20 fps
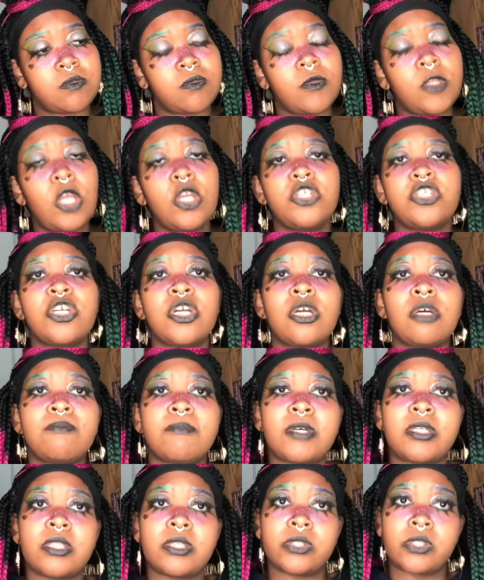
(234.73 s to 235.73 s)
she heard her
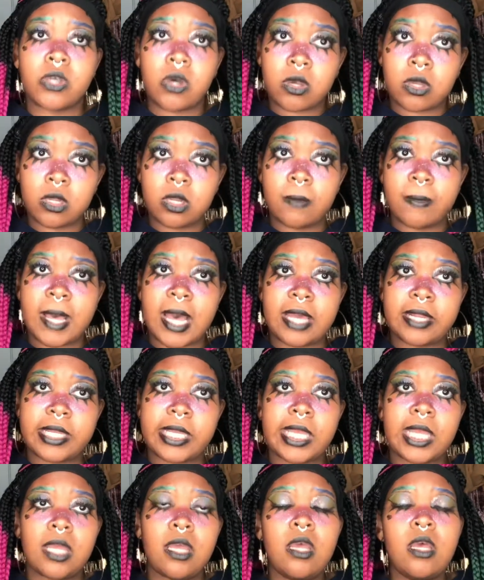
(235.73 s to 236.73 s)
mother talking about it
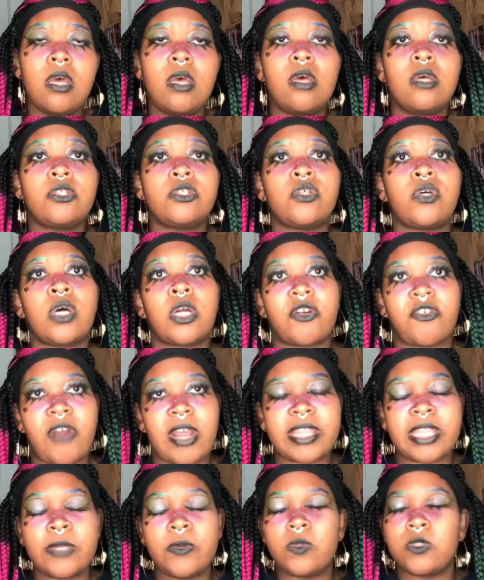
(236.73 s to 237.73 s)
to her, I think
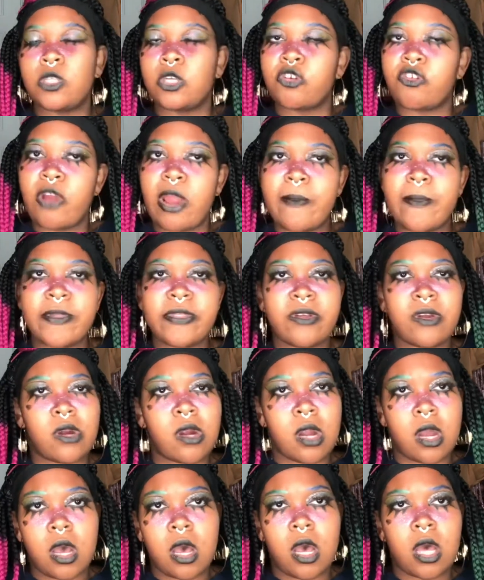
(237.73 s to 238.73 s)
it was her grandmother or her
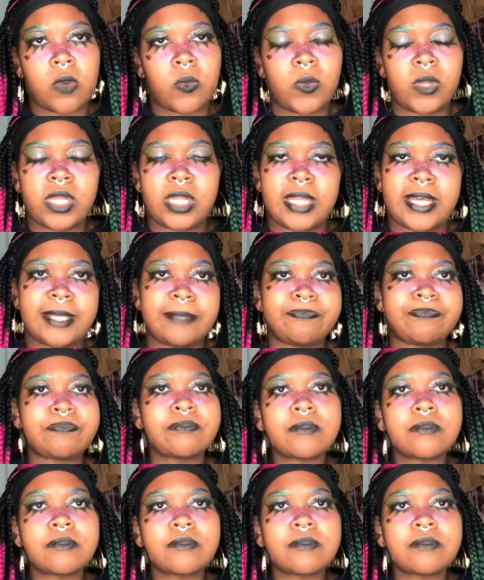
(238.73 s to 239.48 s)
aunt, one of them.